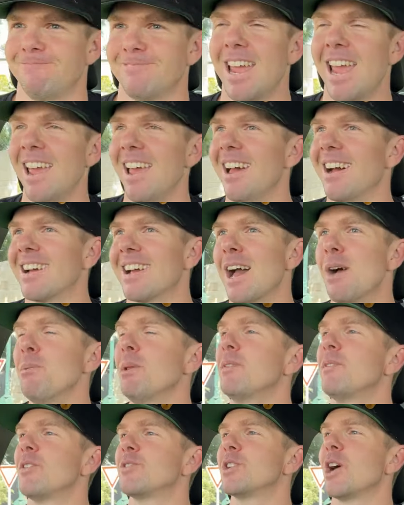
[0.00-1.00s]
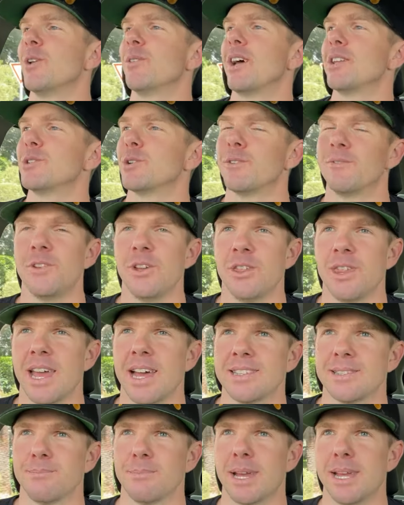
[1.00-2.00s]
I can't believe I've told that to a few
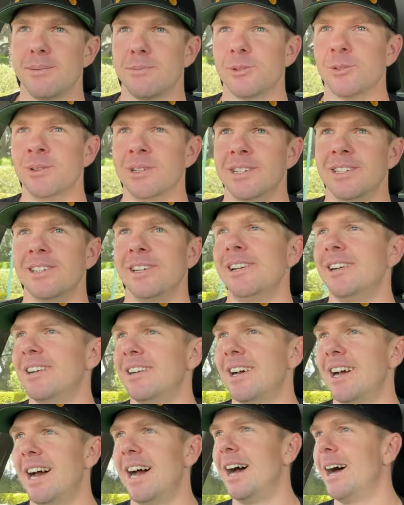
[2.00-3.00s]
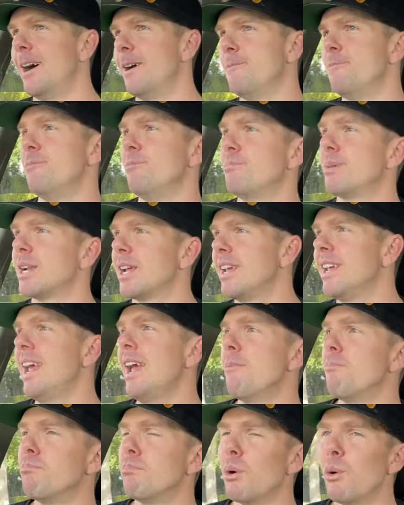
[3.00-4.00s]
thousand people. Um, but
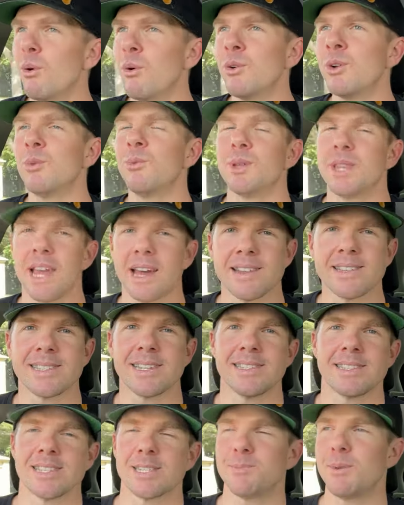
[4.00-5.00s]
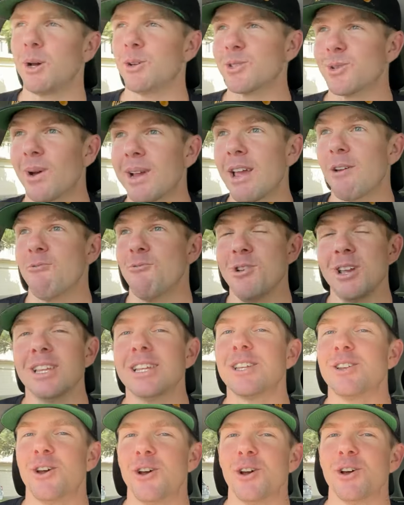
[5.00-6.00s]
yeah, born without a sense of smell. So I get
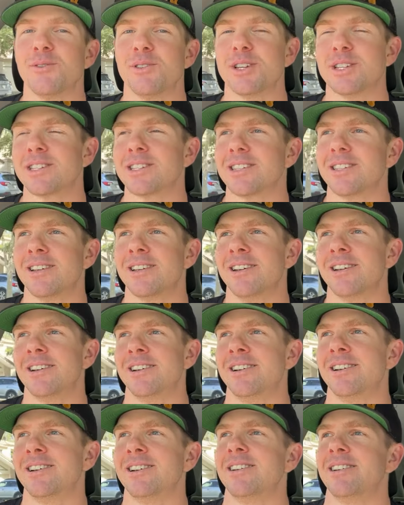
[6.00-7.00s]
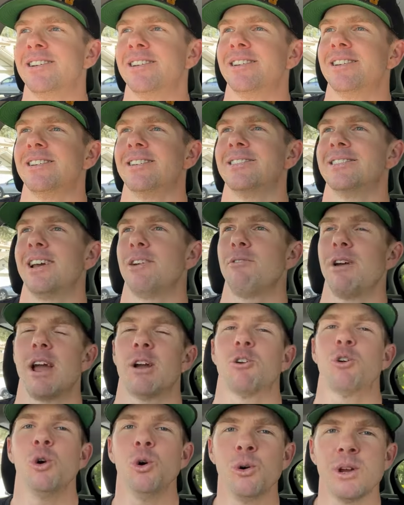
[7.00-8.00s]
really nervous
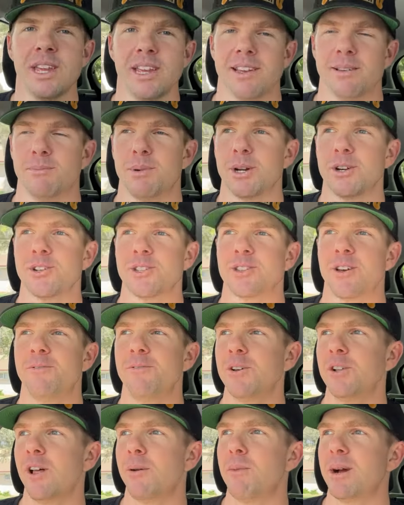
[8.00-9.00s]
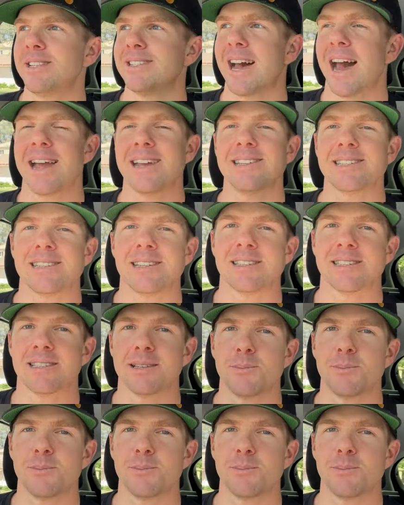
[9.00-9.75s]
around cooking because I feel like my taste is